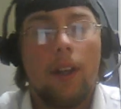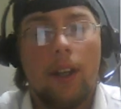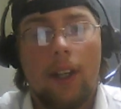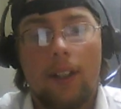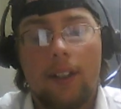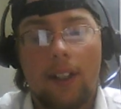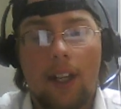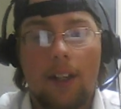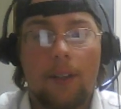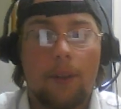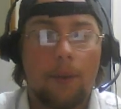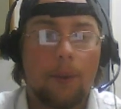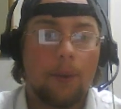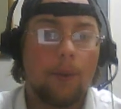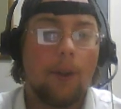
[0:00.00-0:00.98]
It's the Gadget
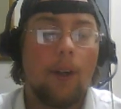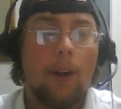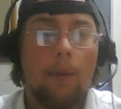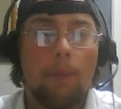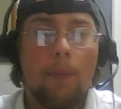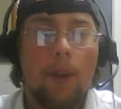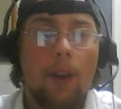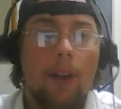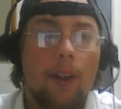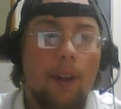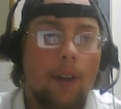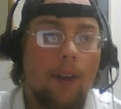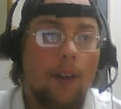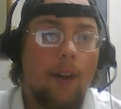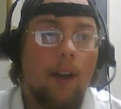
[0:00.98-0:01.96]
Guru. Um,
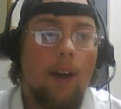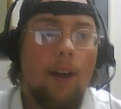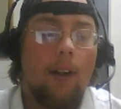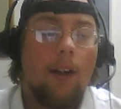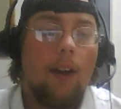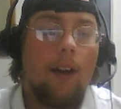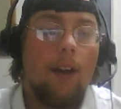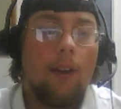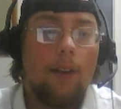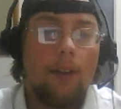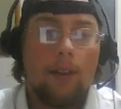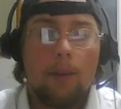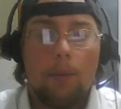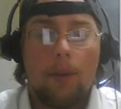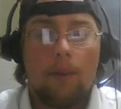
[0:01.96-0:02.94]
this is
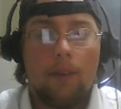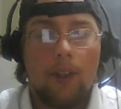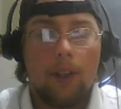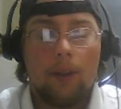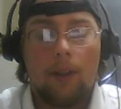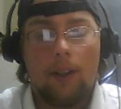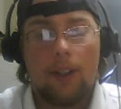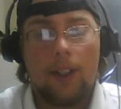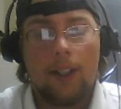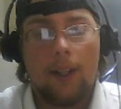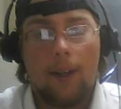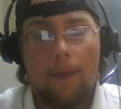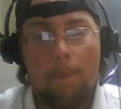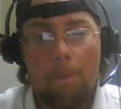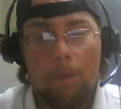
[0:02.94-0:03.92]
gonna be a video on the
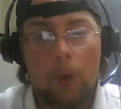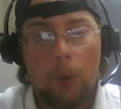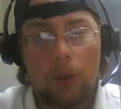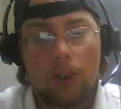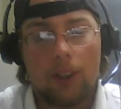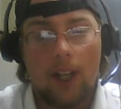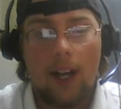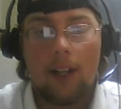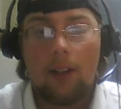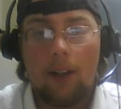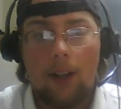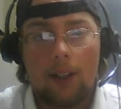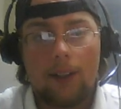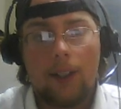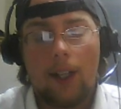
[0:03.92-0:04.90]
um, new
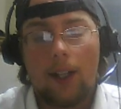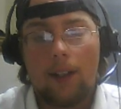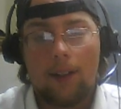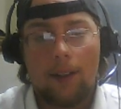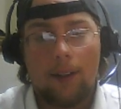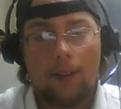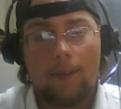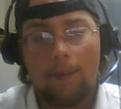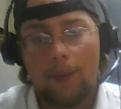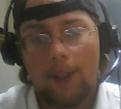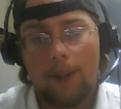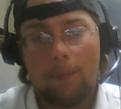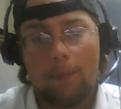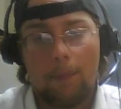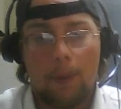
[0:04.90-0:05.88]
Psylock deck
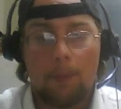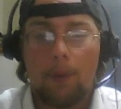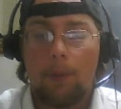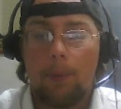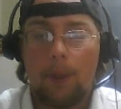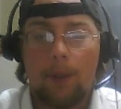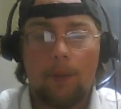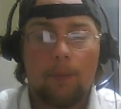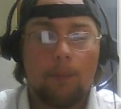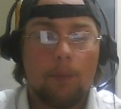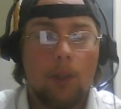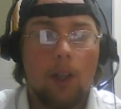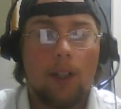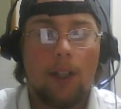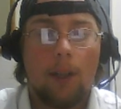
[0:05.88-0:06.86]
that people have been
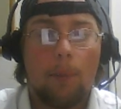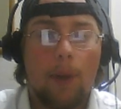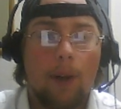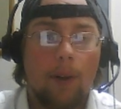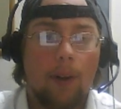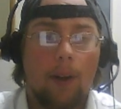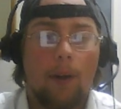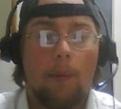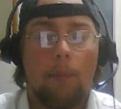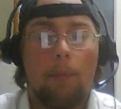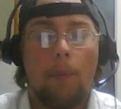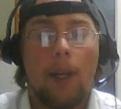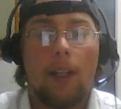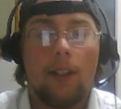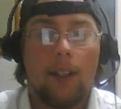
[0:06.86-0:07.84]
talking about.
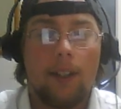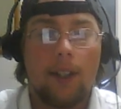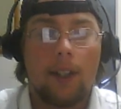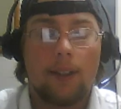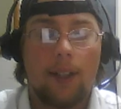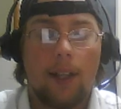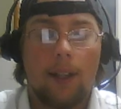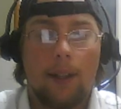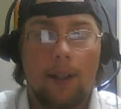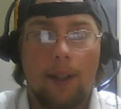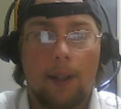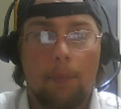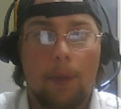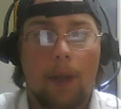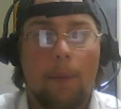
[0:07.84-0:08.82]
Um, mainly Deck Silent
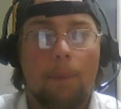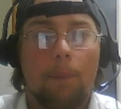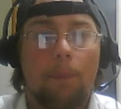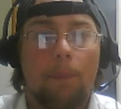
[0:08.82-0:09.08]
Enigma.